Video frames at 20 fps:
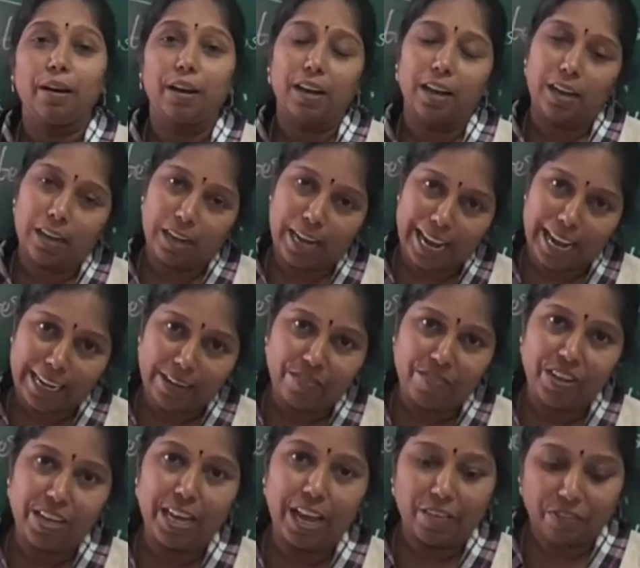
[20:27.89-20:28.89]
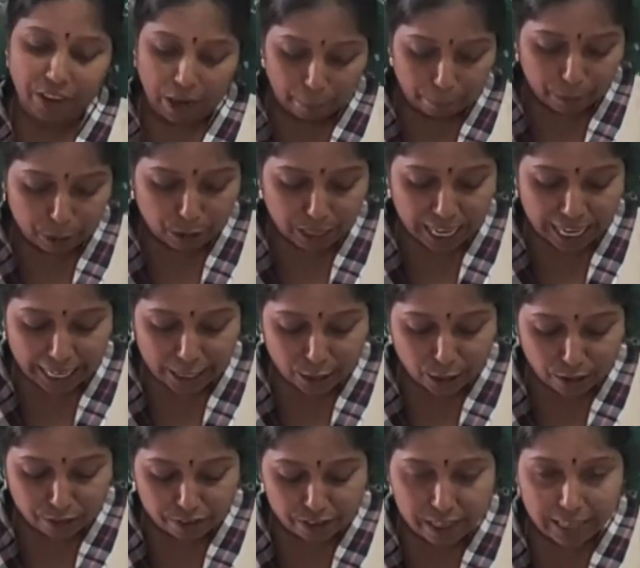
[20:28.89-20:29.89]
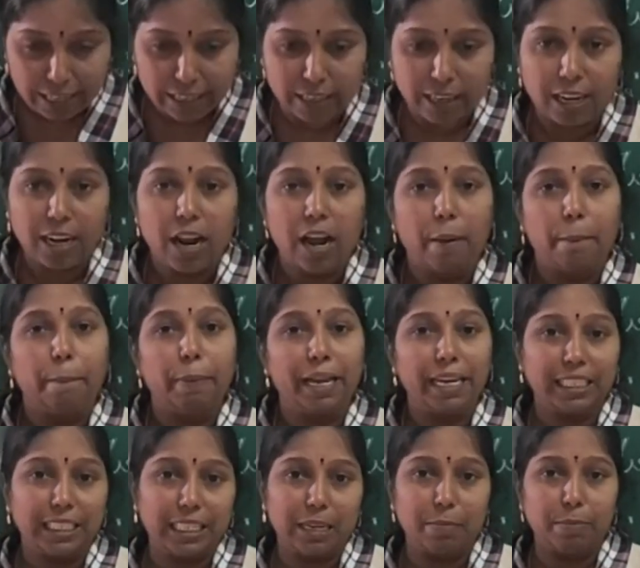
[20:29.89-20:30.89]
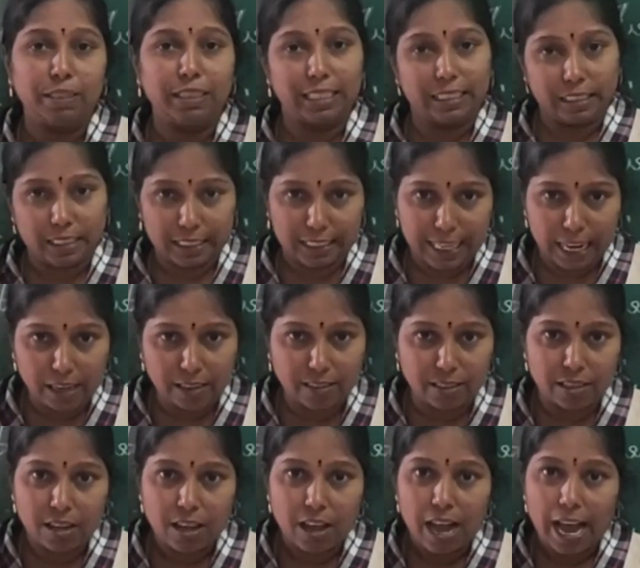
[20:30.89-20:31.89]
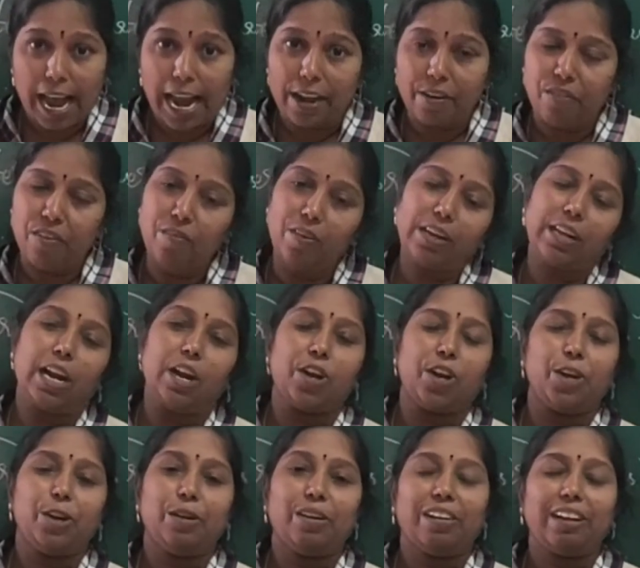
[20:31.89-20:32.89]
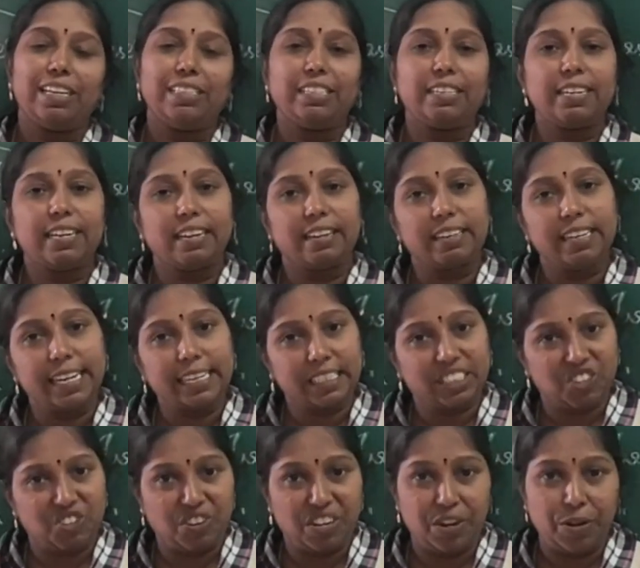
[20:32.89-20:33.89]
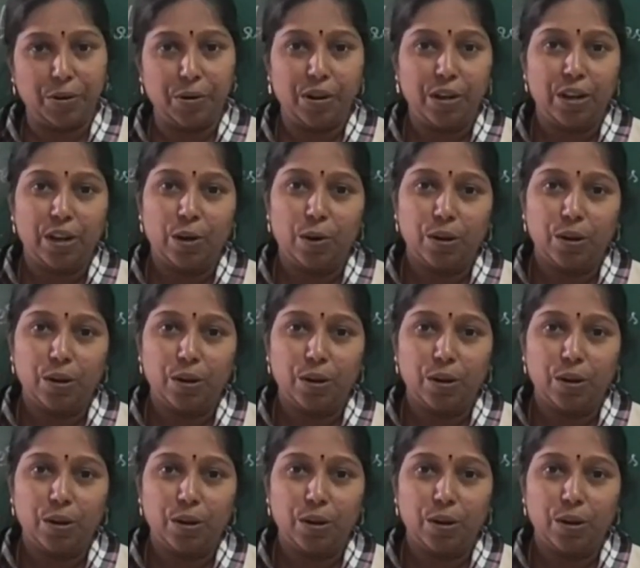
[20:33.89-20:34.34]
and we have come to the end of our page number 36, and we will continue our lesson in our next video.